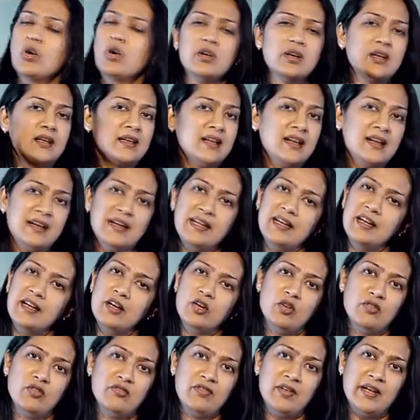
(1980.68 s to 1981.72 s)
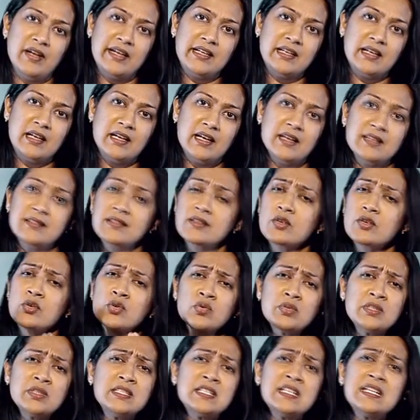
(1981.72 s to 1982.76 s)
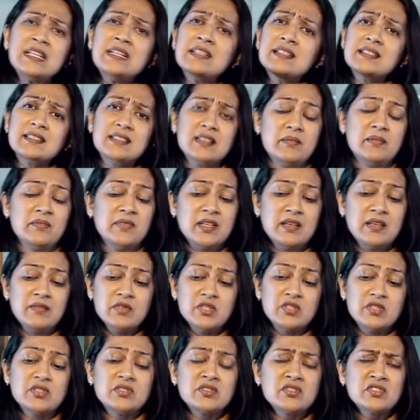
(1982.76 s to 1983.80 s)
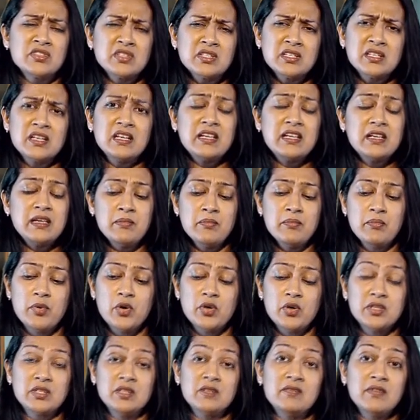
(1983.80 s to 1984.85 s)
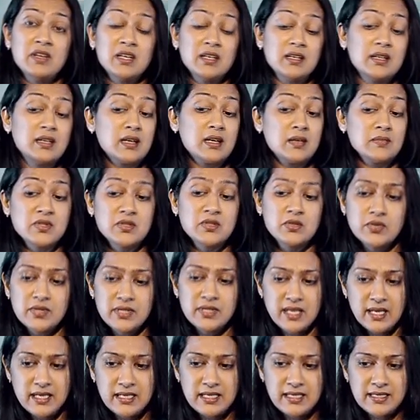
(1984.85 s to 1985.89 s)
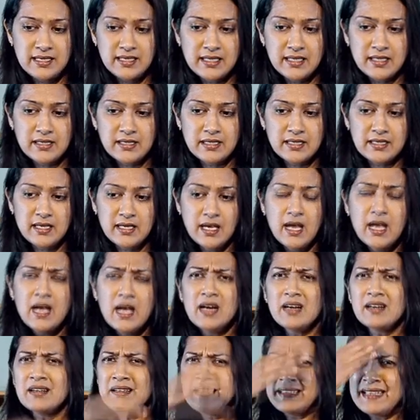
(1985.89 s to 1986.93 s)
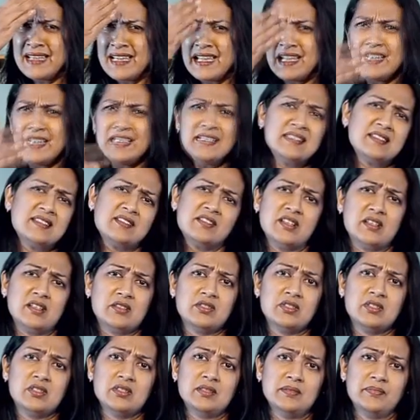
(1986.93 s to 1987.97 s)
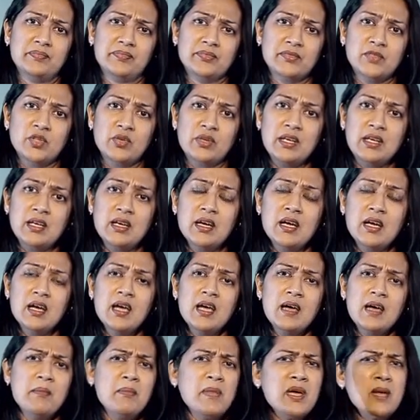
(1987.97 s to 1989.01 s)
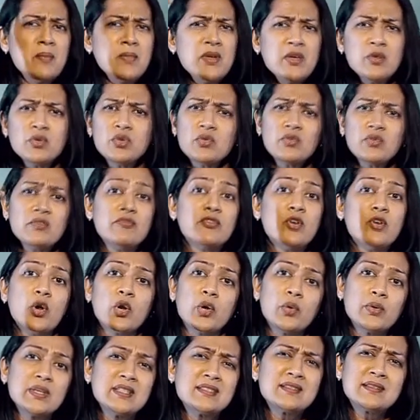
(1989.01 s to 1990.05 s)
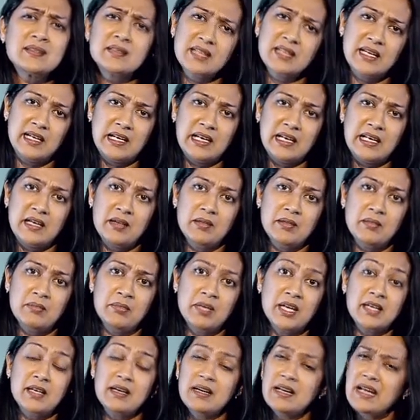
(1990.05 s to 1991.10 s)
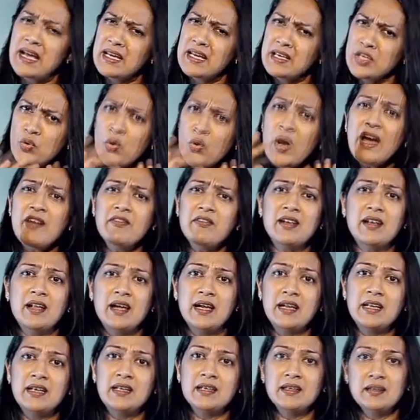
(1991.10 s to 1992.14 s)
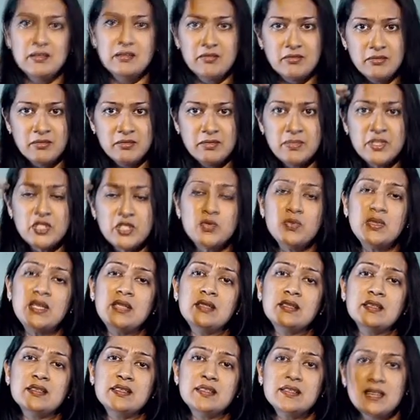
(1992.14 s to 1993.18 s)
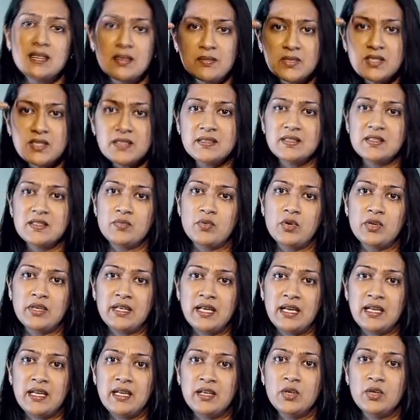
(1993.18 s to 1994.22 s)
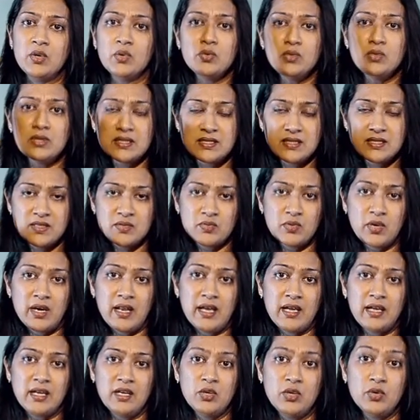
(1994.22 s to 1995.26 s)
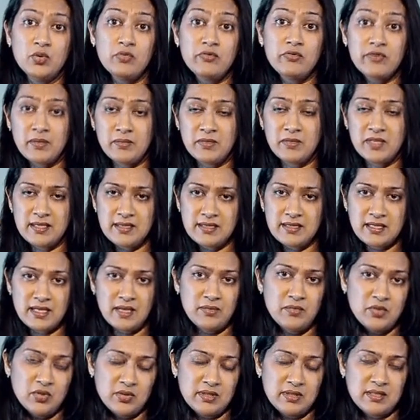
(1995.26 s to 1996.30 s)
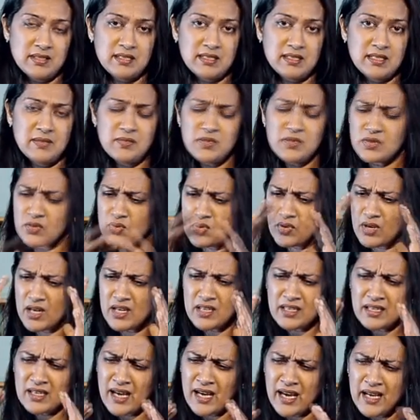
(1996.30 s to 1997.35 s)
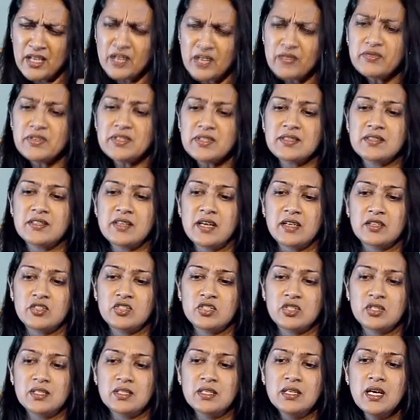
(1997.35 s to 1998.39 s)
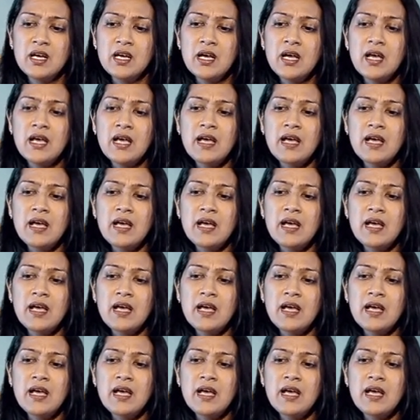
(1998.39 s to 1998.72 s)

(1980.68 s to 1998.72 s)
or attending an offline class, routine is something which is really important when it comes to study skills. A daily structure, okay? Maybe you don't follow it strictly, but you have an idea. Between this time, this is what I can do. This is what I can do from this time to this time. So a kind of a structure,